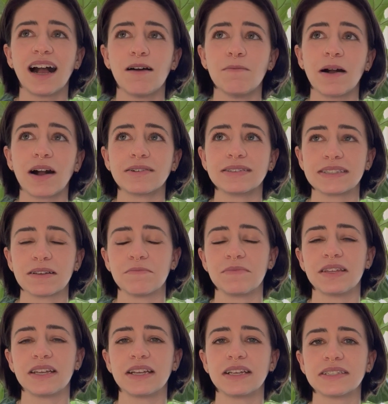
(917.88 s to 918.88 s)
about
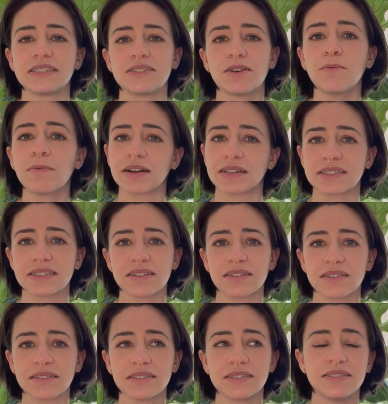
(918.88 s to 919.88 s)
something so
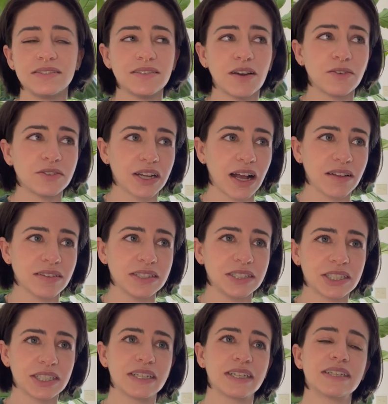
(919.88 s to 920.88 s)
personal, so
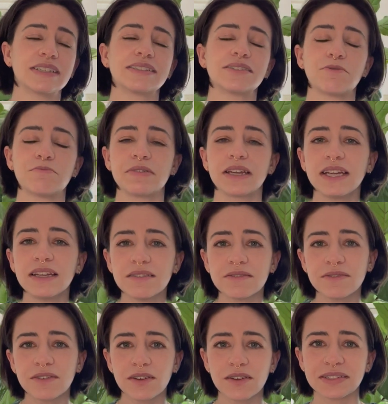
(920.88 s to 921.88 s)
challenging, so
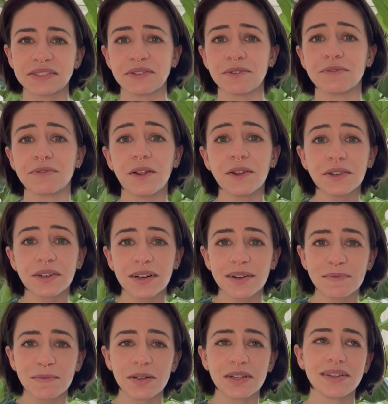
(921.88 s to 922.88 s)
painful, so
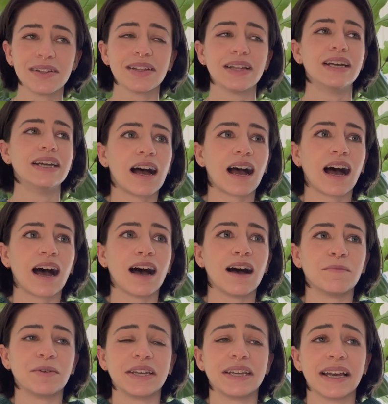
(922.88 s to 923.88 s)
vulnerable.
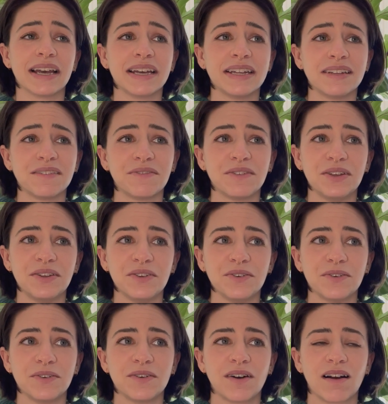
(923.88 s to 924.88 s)
Again, if
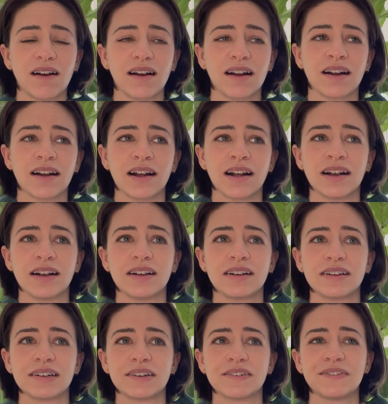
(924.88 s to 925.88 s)
you are
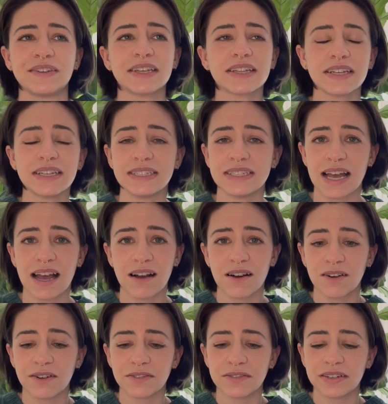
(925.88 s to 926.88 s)
feeling
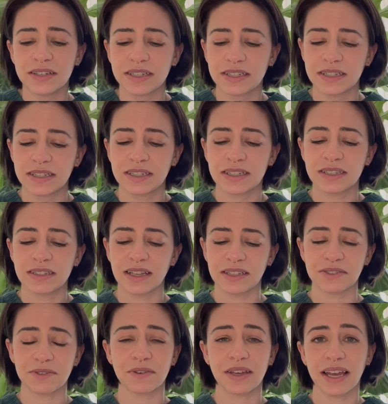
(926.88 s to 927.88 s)
down,
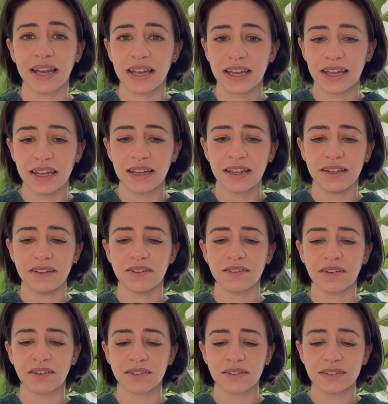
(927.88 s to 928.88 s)
that's okay. You're
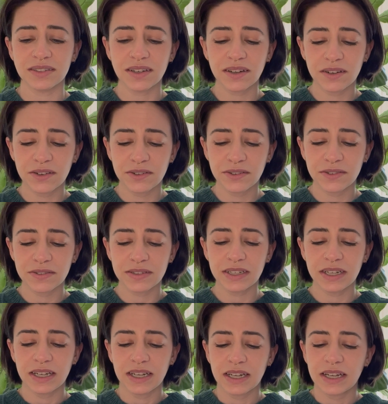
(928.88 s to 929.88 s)
not
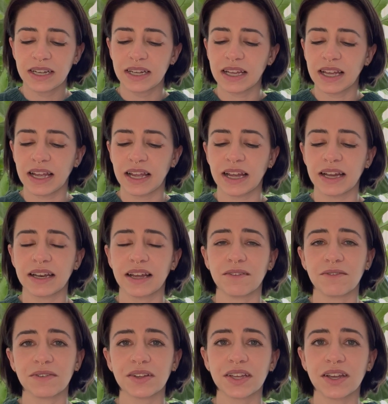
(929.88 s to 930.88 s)
alone. And I
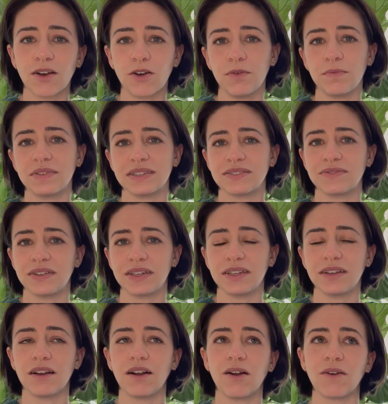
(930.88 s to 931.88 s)
really hope this
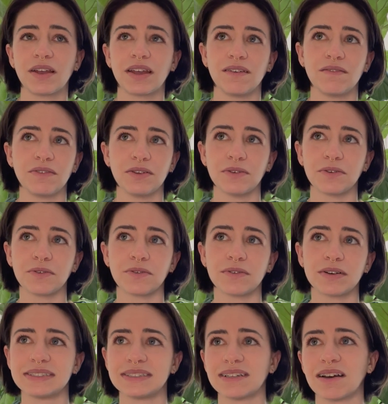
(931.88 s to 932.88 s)
video gave
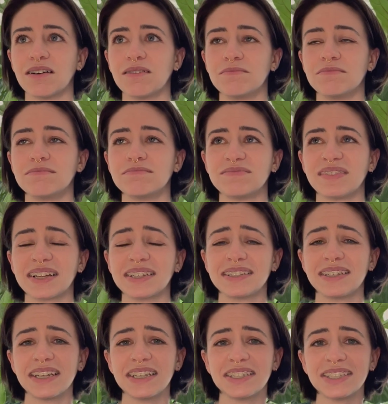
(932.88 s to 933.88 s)
you some
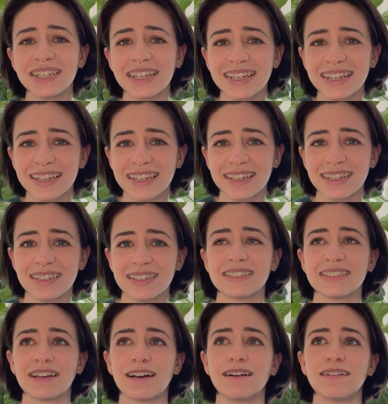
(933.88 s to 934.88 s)
validation,
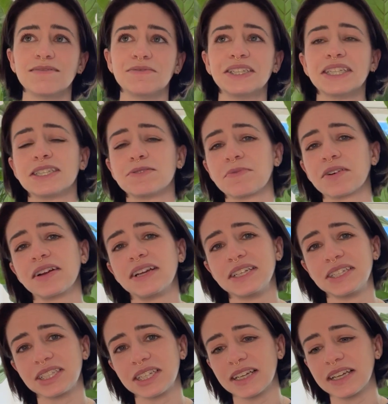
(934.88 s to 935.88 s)
some
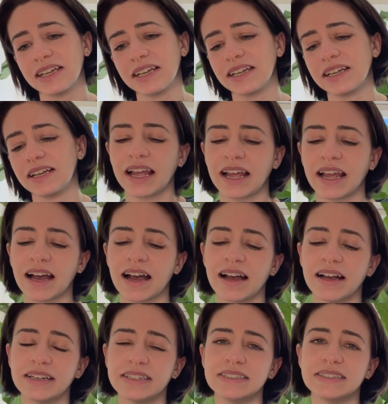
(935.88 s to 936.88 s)
inspiration,
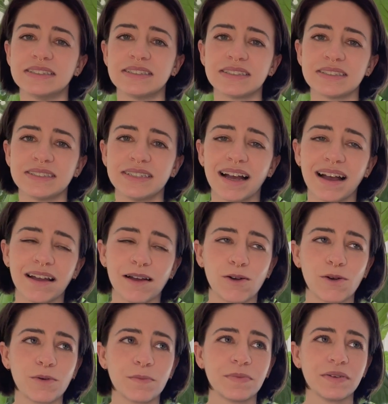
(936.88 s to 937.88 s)
and yeah, I
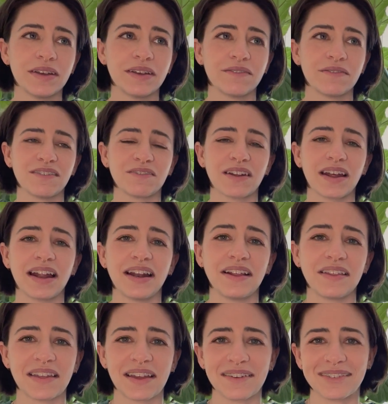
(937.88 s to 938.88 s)
hope, if not
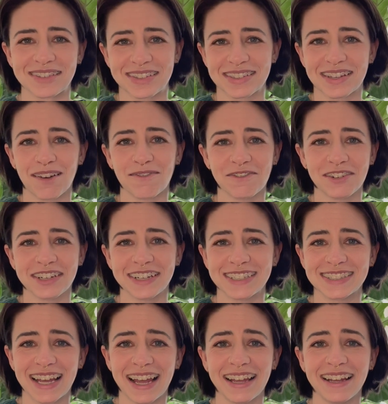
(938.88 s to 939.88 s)
anything, it was just
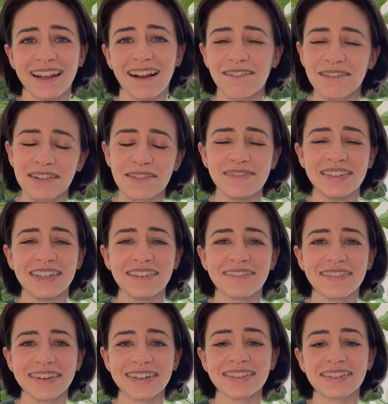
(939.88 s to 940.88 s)
comforting to hang out with me
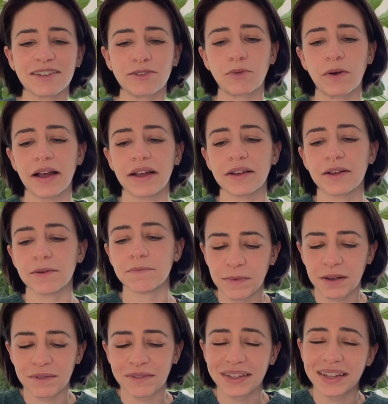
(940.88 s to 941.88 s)
for a little while.
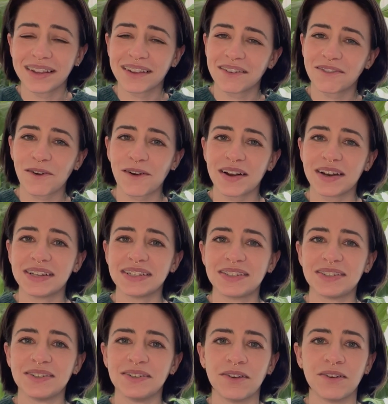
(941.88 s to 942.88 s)
I really look forward
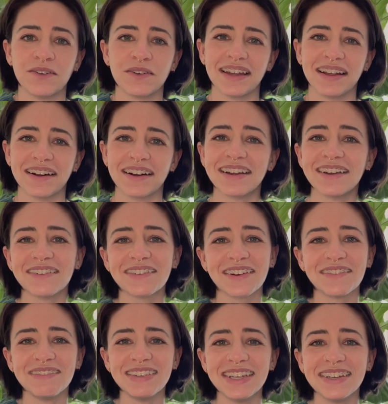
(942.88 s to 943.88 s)
to hearing
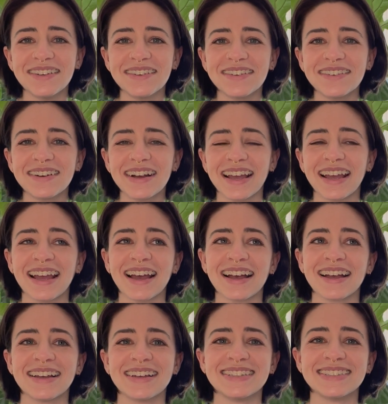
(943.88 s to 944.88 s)
from you,
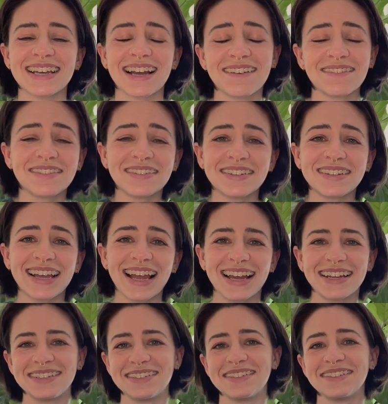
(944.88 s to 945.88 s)
and I will
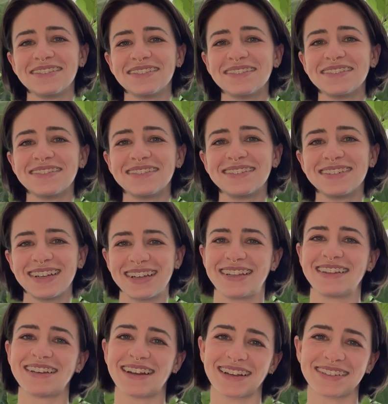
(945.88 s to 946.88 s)
catch you
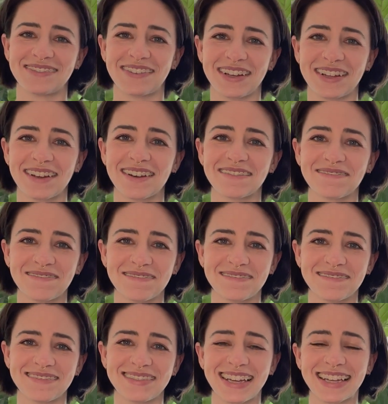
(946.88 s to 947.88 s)
in the next video.
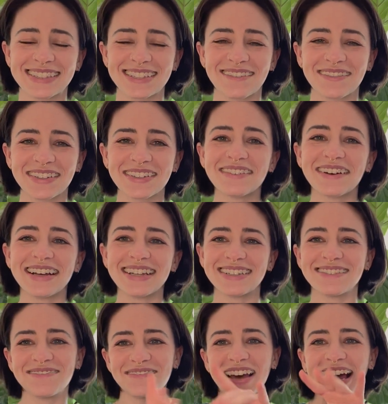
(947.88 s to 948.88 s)
Thanks,
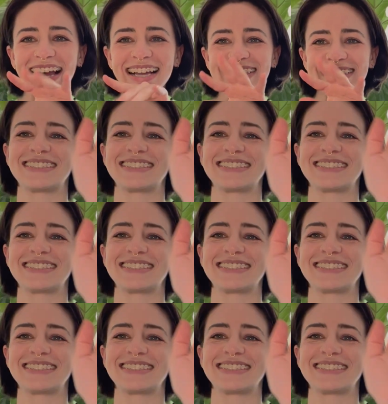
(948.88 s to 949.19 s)
everyone. Bye!